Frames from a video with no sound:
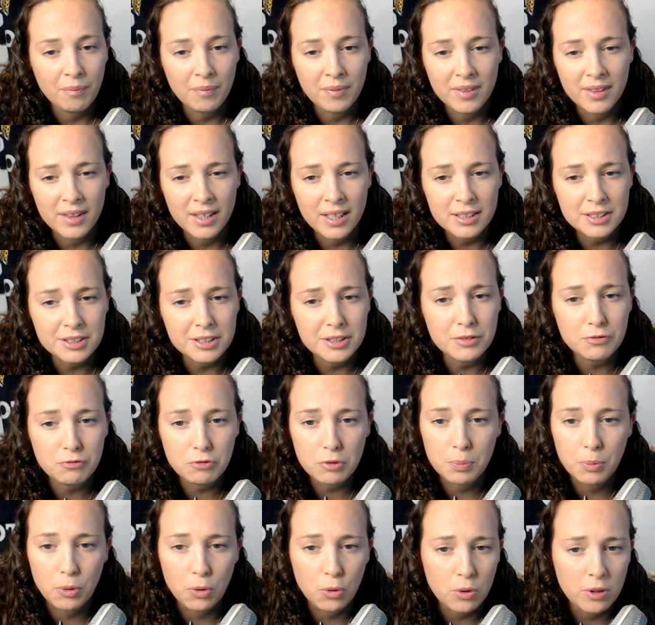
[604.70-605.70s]
That's just
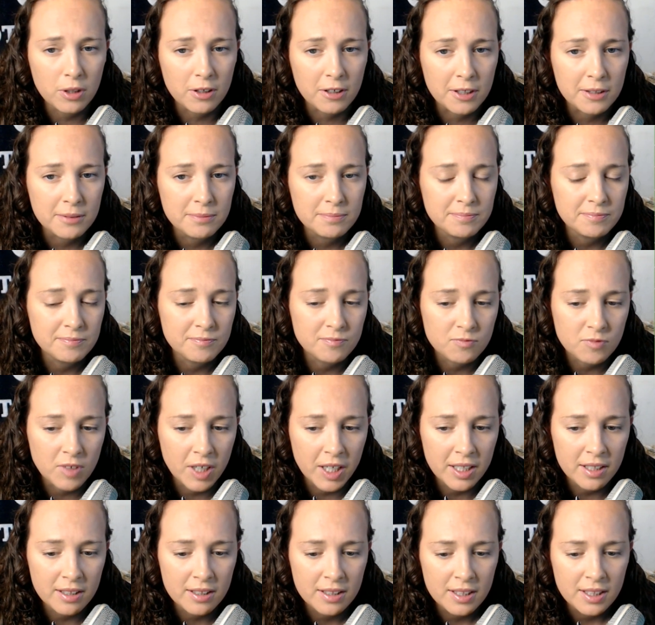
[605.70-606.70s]
rapport, right?
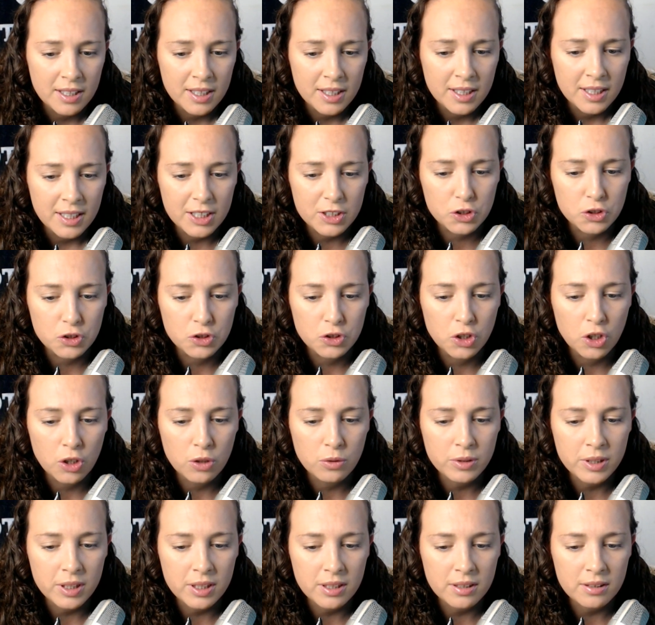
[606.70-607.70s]
It's
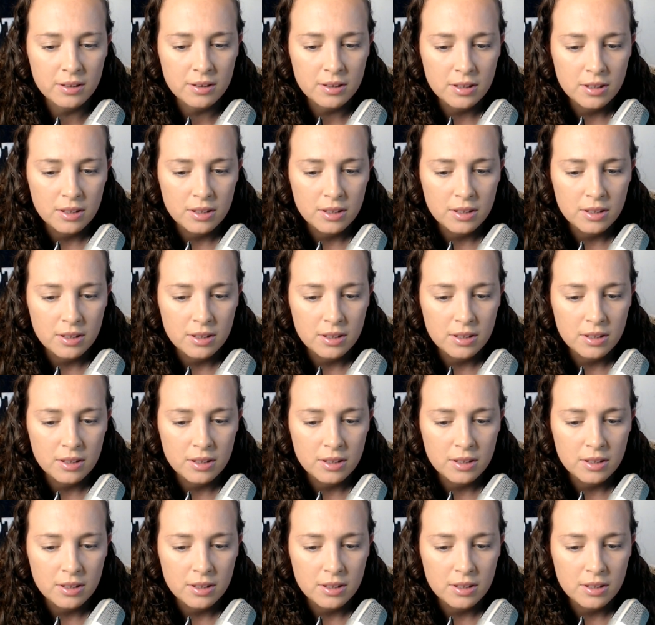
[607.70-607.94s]
knowing